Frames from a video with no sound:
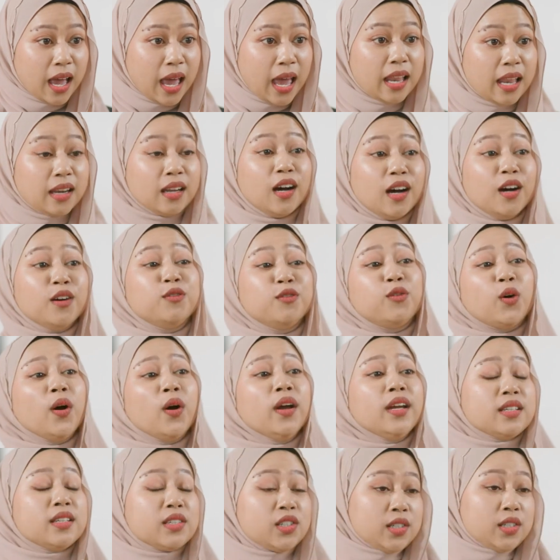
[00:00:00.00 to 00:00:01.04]
and
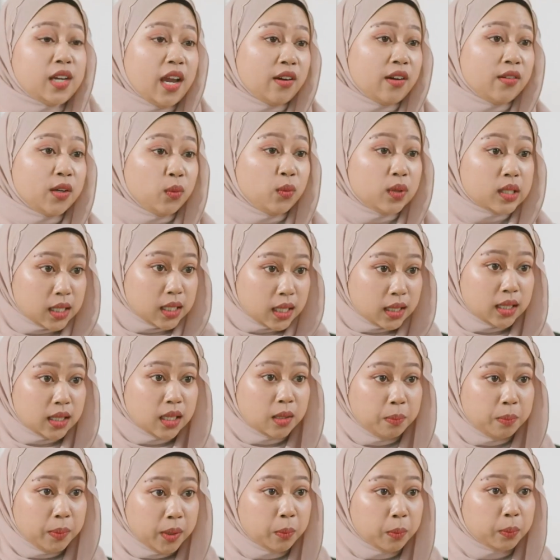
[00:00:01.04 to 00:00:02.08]
avoid sharing with
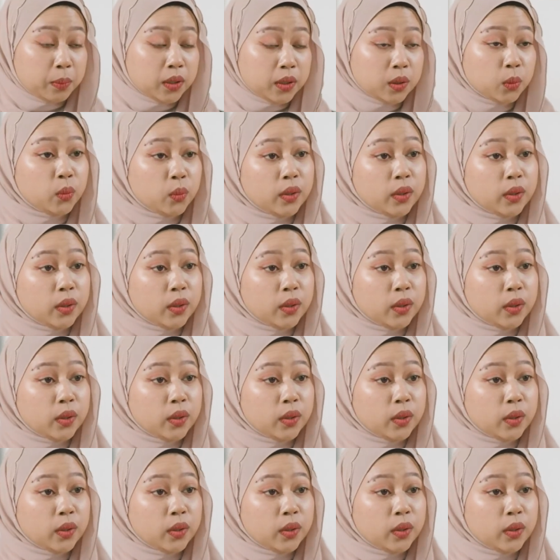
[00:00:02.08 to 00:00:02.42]
certain people,